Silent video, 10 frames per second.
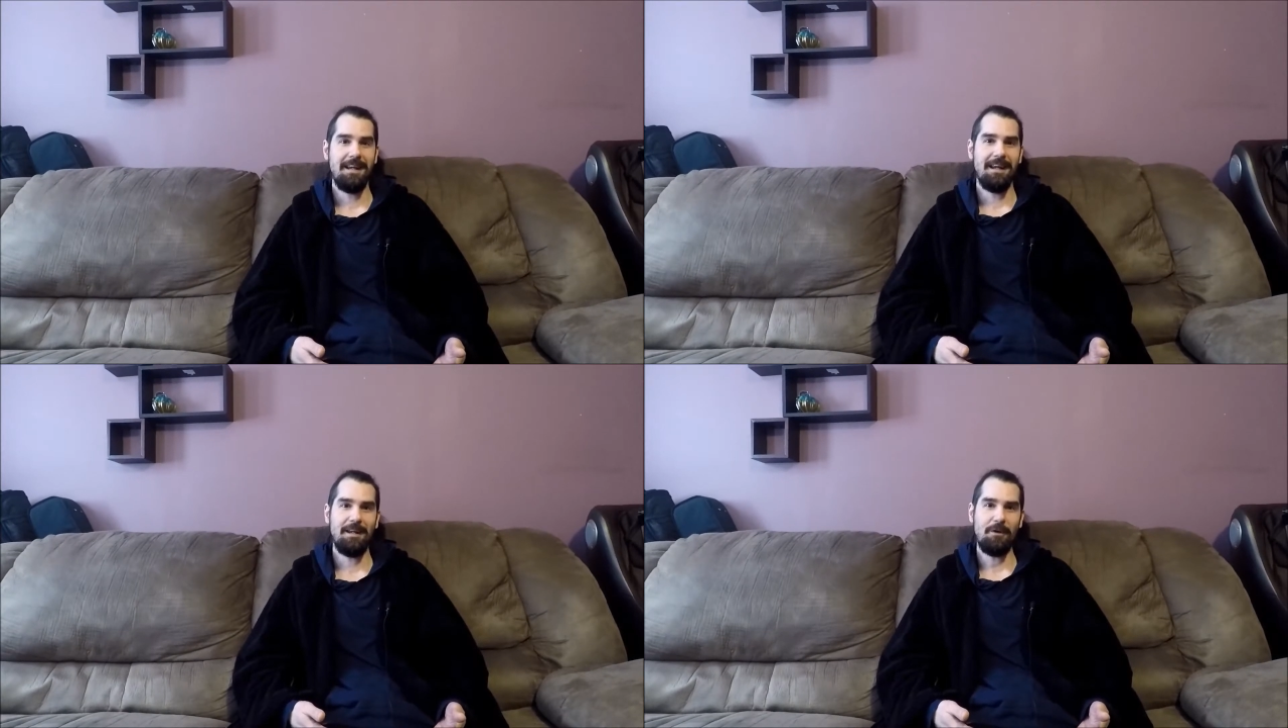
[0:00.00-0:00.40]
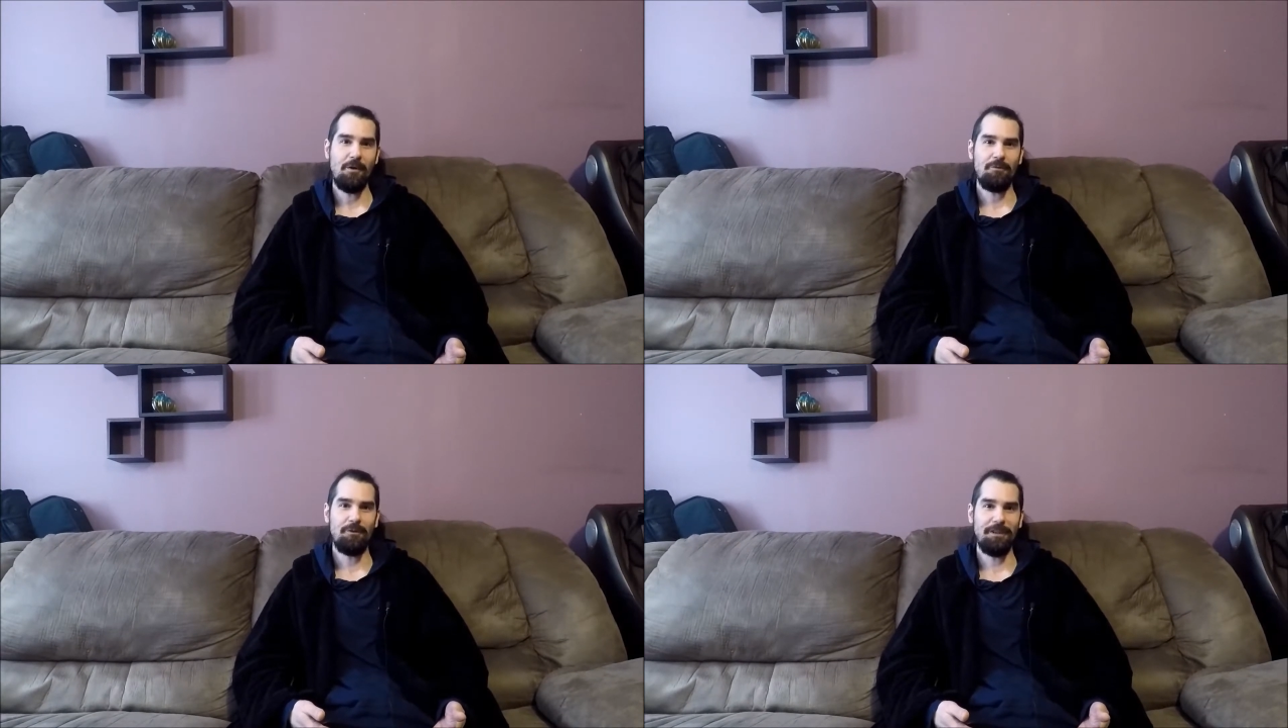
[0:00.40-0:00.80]
And
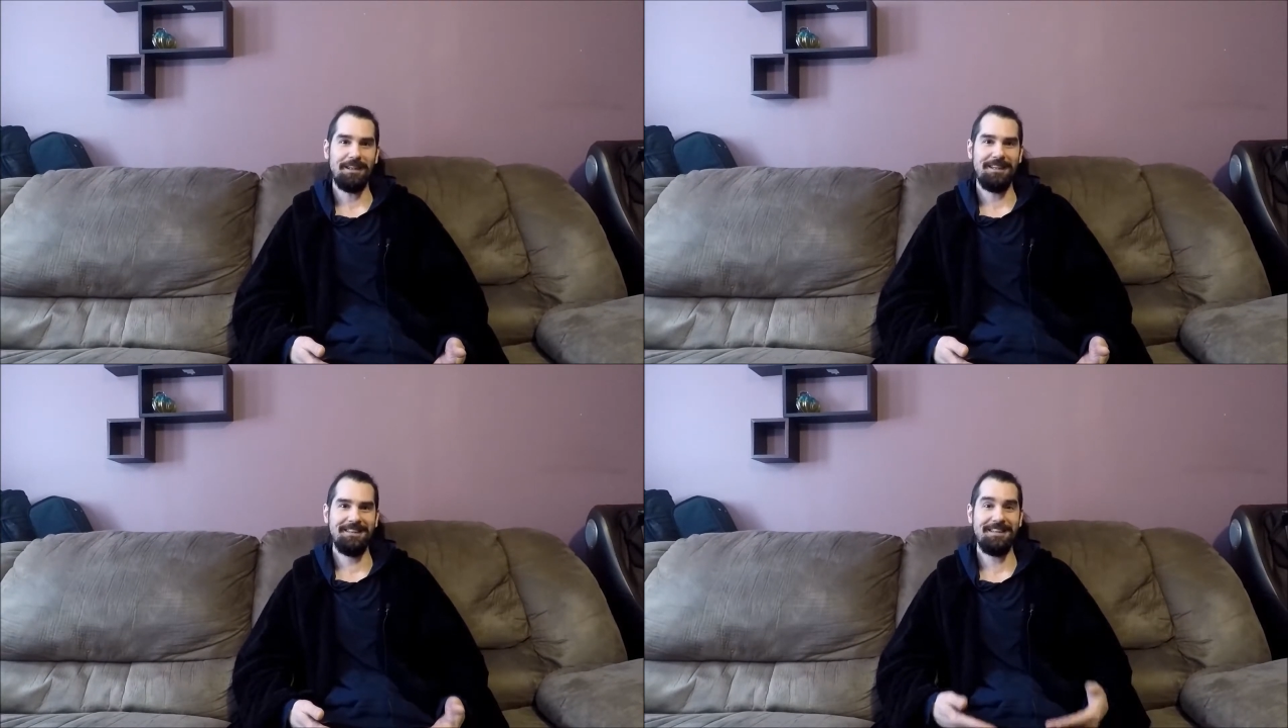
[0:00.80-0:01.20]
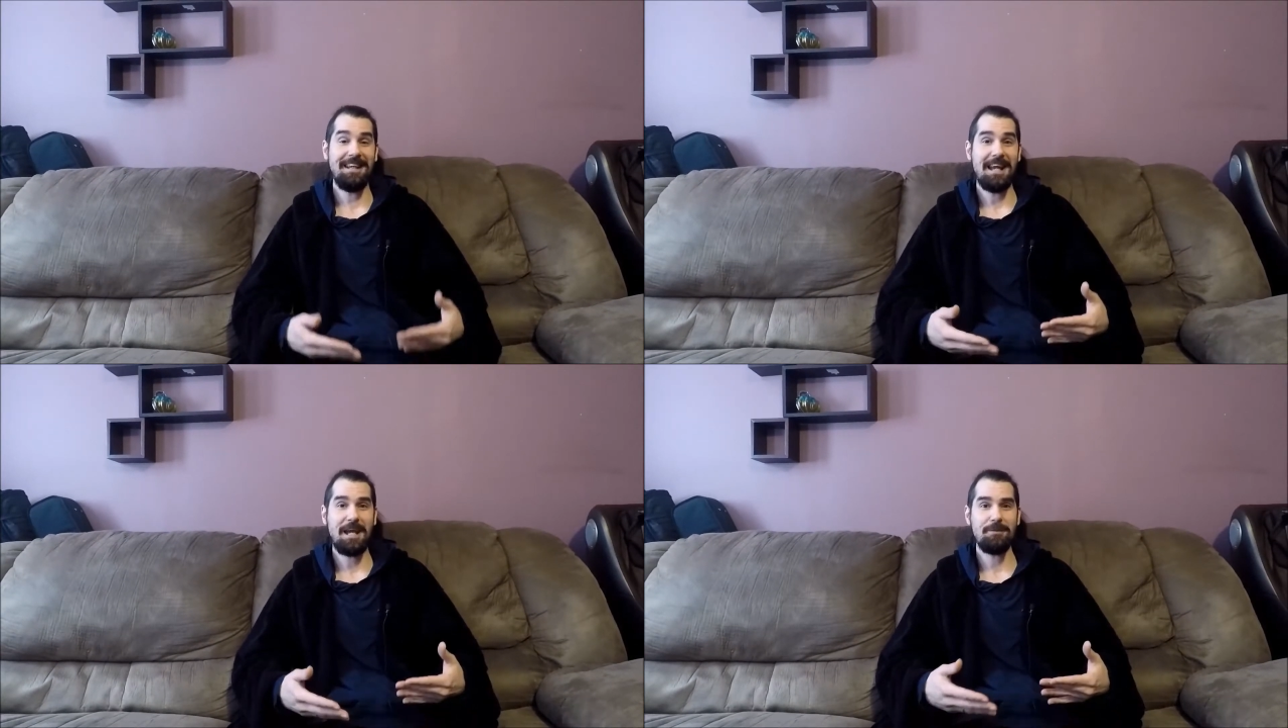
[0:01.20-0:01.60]
hopefully
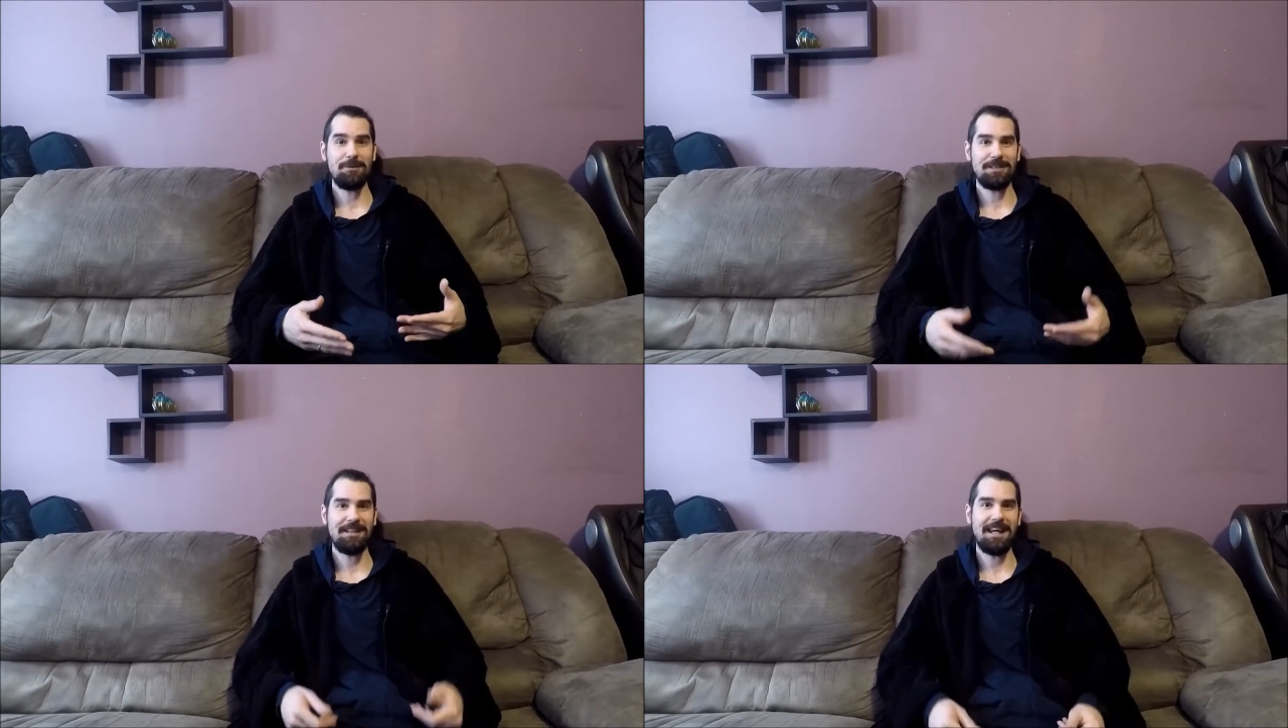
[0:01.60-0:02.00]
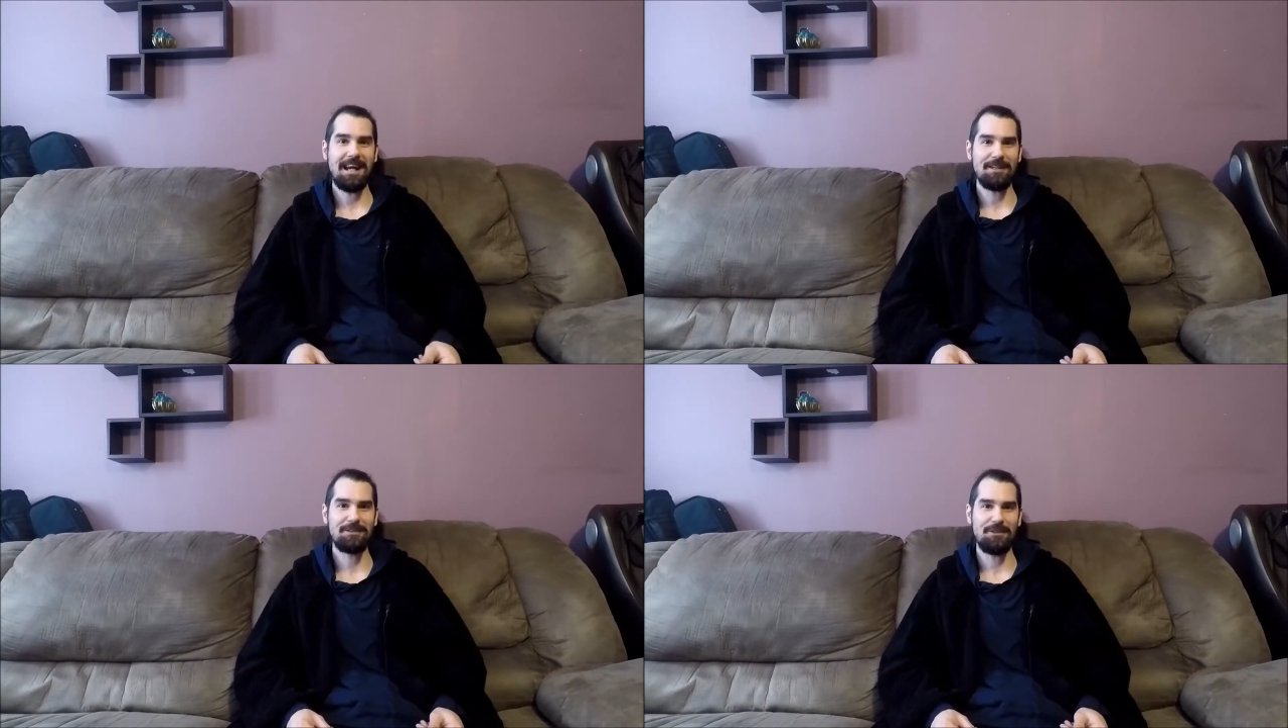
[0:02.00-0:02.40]
the animals in the house